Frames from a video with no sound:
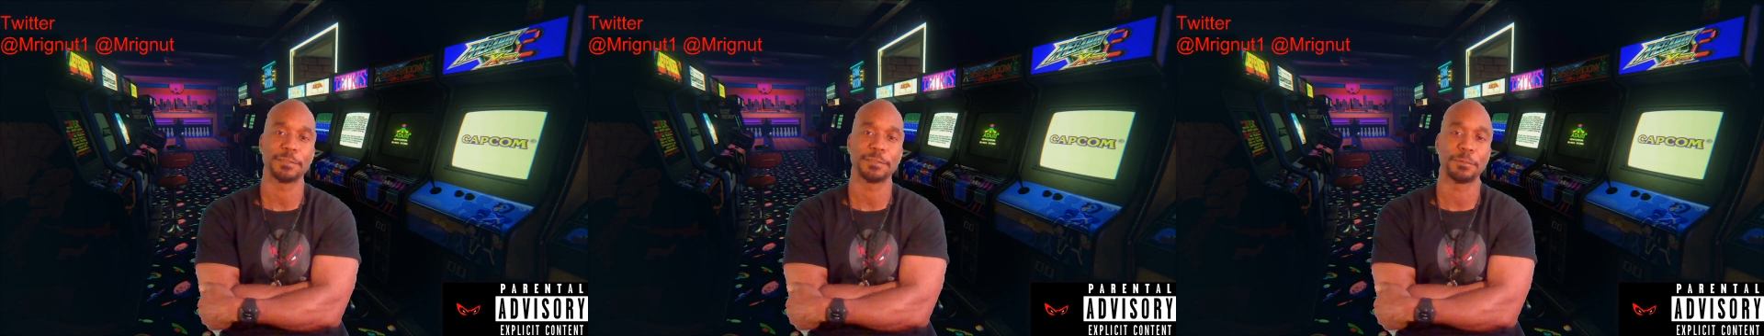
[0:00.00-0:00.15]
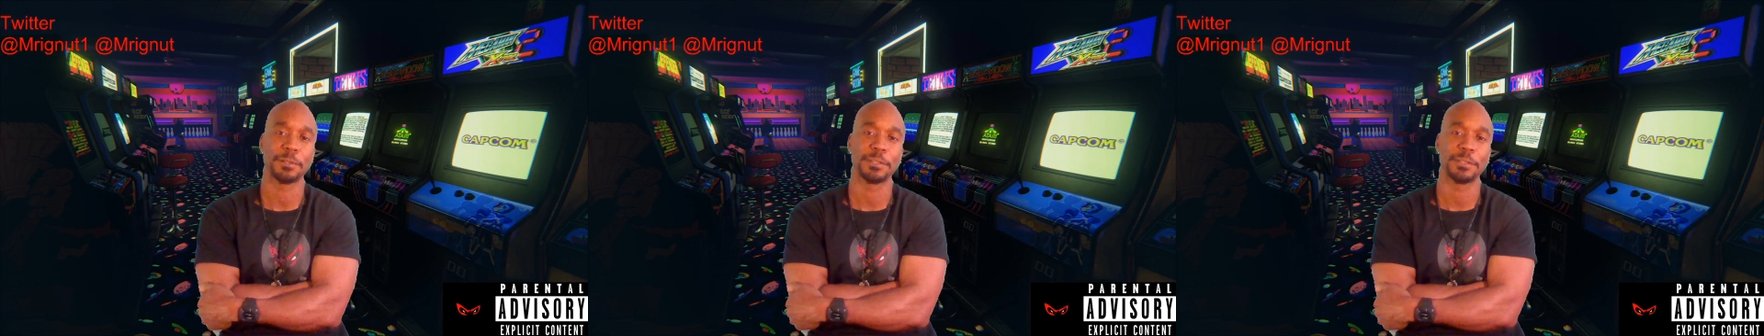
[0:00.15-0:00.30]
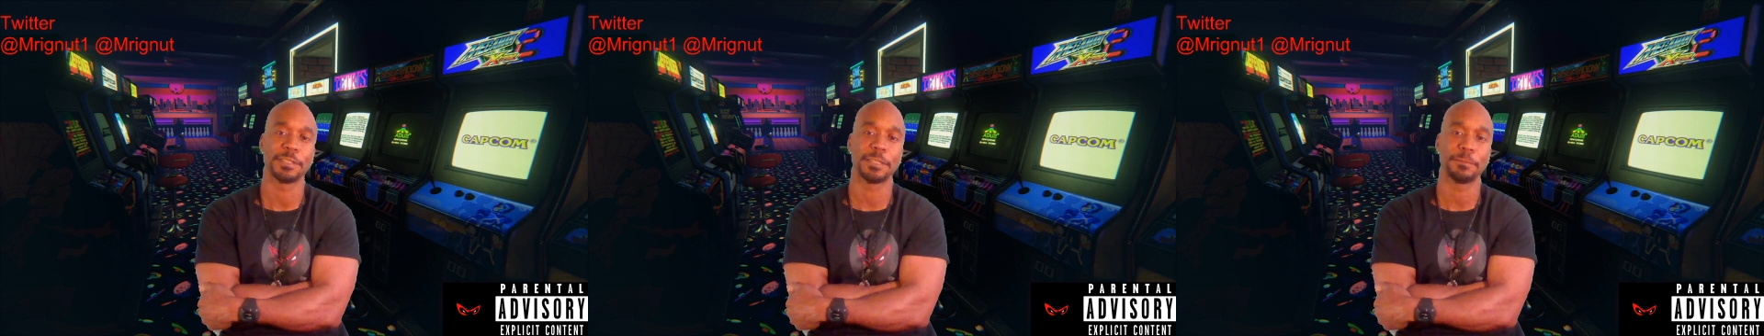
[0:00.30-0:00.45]

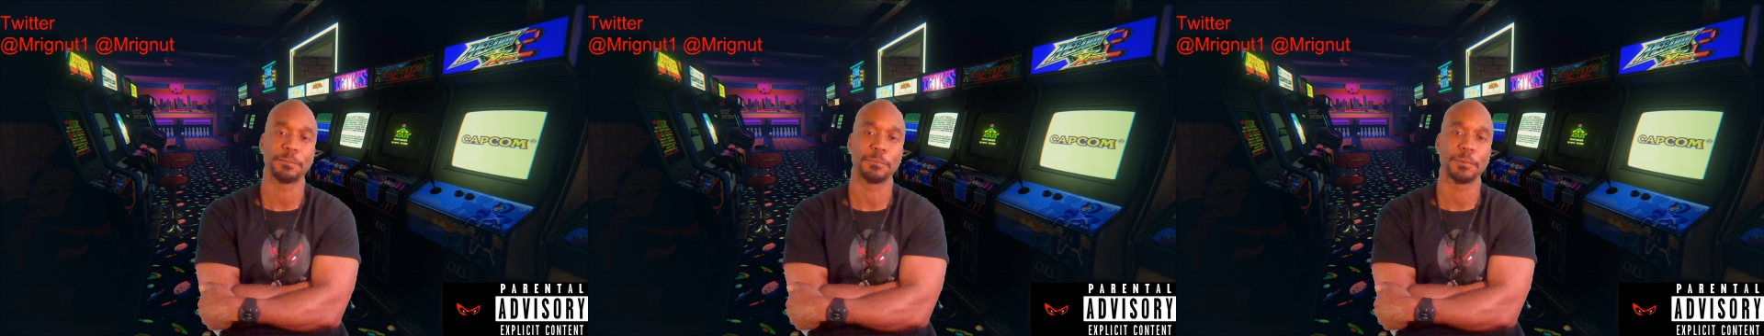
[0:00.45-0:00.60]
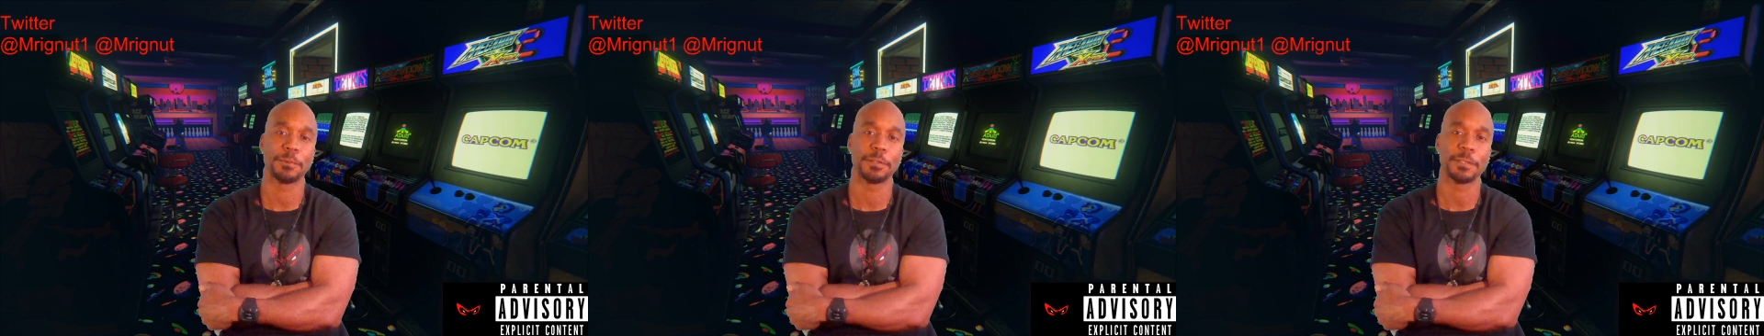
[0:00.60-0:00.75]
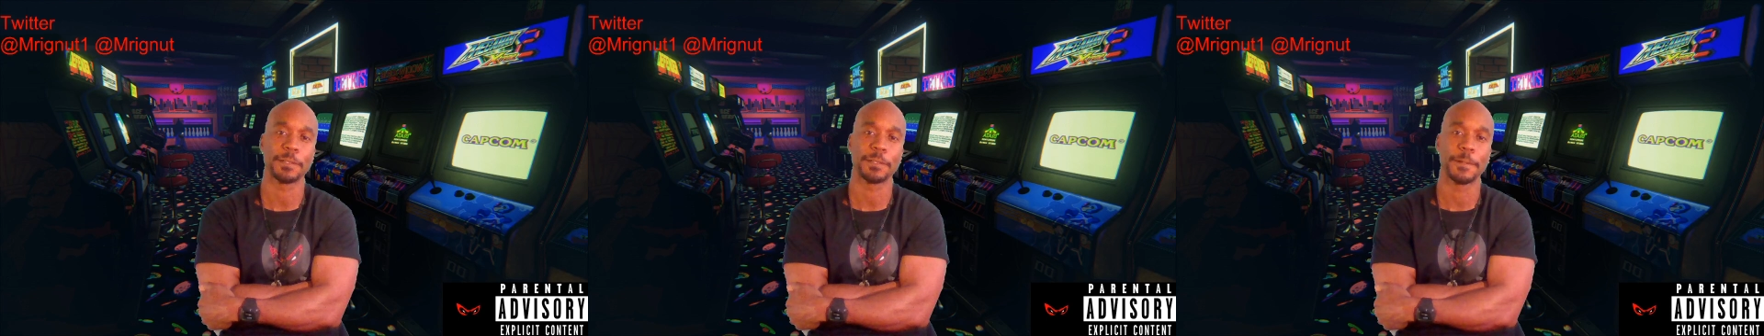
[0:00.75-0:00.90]
Word up,
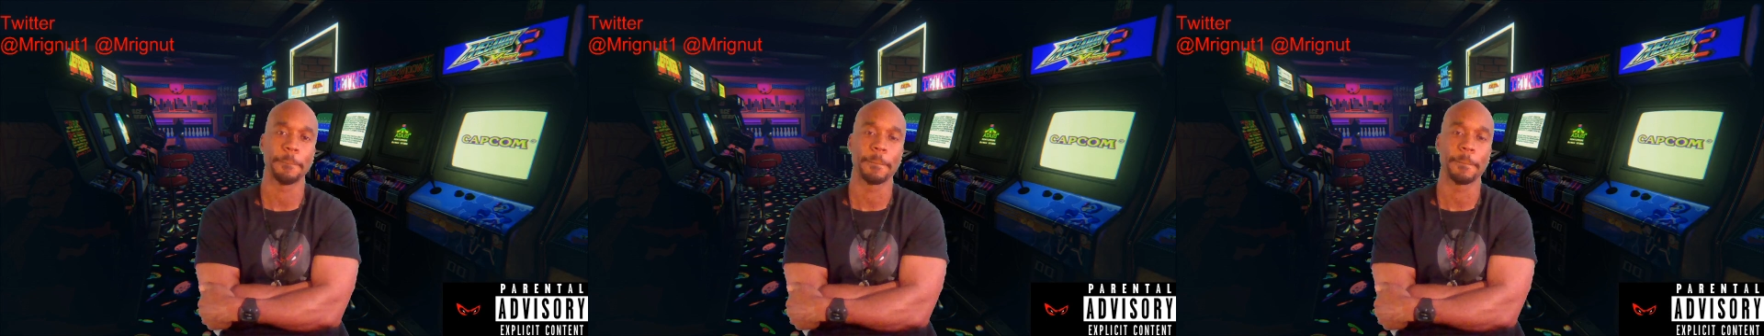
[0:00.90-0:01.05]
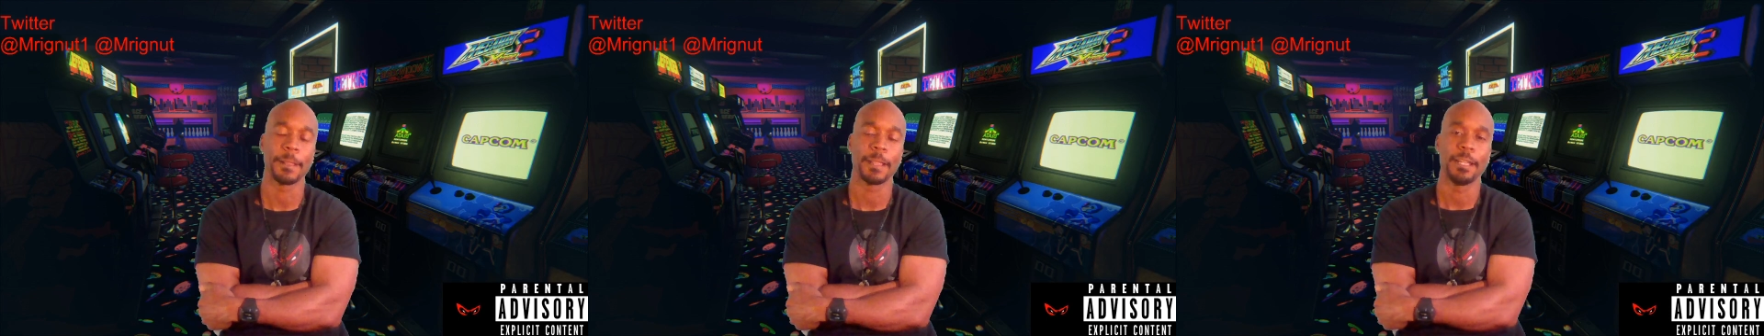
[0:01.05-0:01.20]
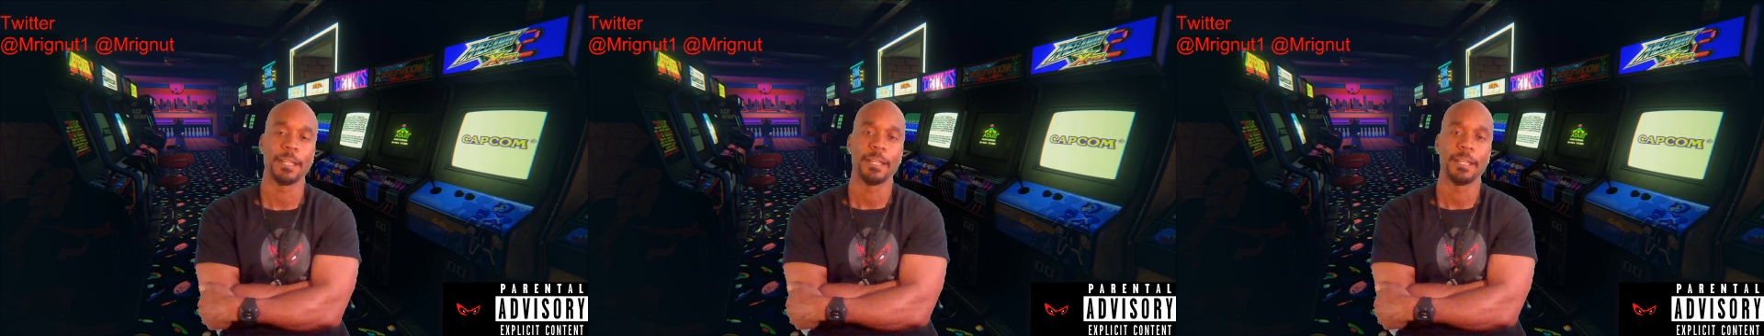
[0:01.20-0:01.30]
word up.